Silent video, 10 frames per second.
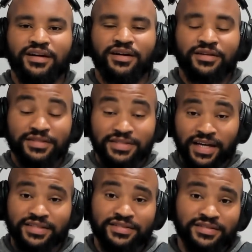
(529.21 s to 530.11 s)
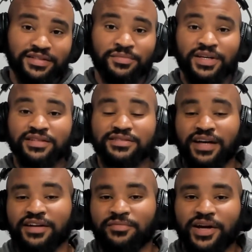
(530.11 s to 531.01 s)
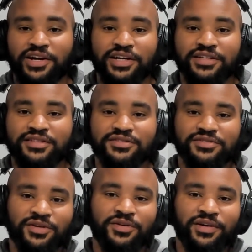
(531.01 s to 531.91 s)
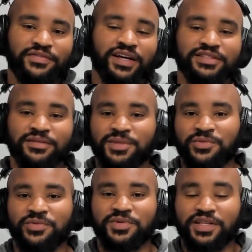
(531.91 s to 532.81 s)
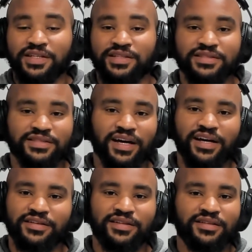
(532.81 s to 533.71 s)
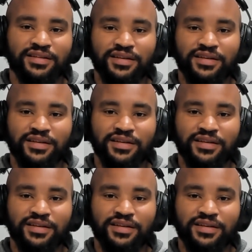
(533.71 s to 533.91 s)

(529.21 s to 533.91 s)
or sex, to be inside of marriage. So if that's something we would desire, then